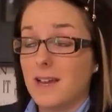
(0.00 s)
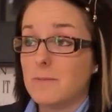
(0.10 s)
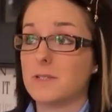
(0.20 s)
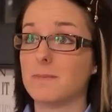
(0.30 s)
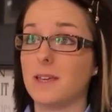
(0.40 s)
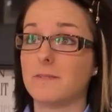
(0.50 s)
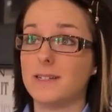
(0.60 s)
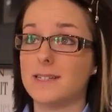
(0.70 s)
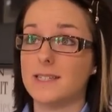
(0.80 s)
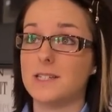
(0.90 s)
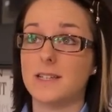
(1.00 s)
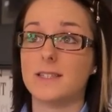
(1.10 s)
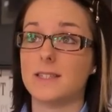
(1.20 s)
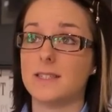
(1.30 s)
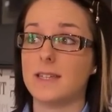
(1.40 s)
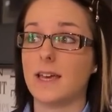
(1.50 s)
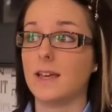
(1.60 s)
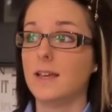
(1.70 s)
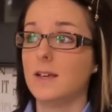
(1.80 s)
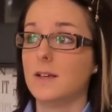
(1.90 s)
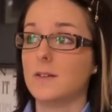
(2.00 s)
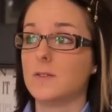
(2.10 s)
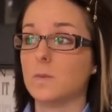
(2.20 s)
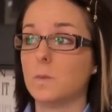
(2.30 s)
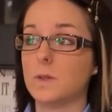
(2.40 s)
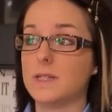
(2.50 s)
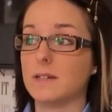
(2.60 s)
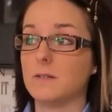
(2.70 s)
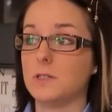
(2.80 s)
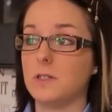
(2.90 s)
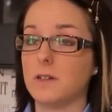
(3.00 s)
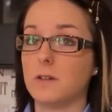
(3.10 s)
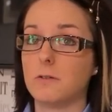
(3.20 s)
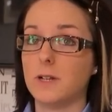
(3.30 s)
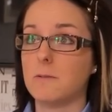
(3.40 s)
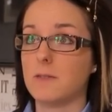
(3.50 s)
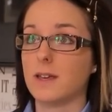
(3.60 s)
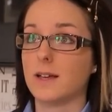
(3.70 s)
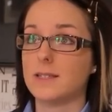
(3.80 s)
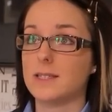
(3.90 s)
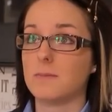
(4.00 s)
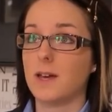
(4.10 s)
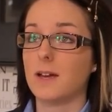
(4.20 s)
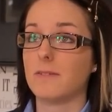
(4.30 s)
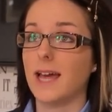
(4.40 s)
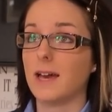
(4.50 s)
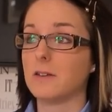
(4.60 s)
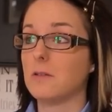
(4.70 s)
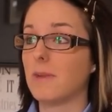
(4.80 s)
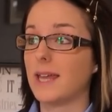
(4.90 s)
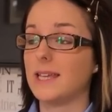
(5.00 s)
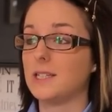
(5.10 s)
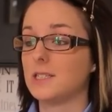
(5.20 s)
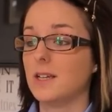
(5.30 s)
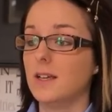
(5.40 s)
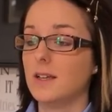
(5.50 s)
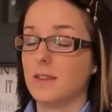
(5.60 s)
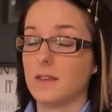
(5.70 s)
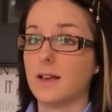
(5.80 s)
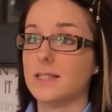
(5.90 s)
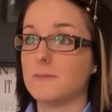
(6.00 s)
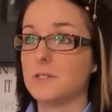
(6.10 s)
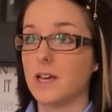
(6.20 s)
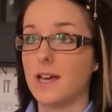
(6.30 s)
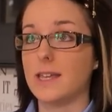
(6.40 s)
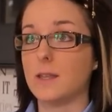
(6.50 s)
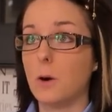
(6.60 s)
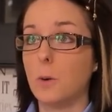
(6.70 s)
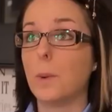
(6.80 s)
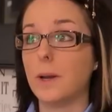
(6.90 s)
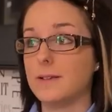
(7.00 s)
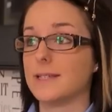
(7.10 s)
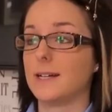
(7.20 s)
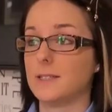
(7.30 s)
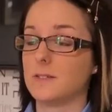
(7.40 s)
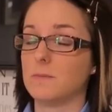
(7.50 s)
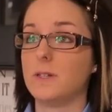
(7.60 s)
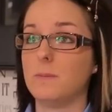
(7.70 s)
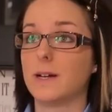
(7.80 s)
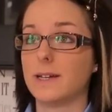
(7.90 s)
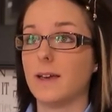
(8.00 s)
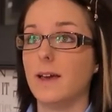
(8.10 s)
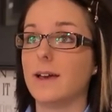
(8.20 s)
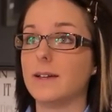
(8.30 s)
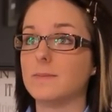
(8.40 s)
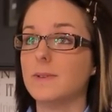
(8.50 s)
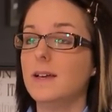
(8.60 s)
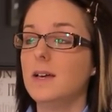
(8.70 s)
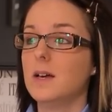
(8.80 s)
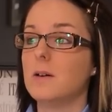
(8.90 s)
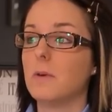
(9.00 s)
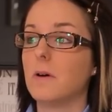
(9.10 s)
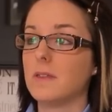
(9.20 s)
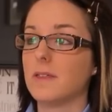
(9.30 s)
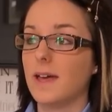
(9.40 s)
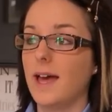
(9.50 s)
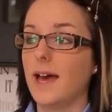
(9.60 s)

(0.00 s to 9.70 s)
you're able to make your own decisions as to sort of what deals you can agree with the customer and how you manage the customer journey and the whole process of somebody buying a home. But on the other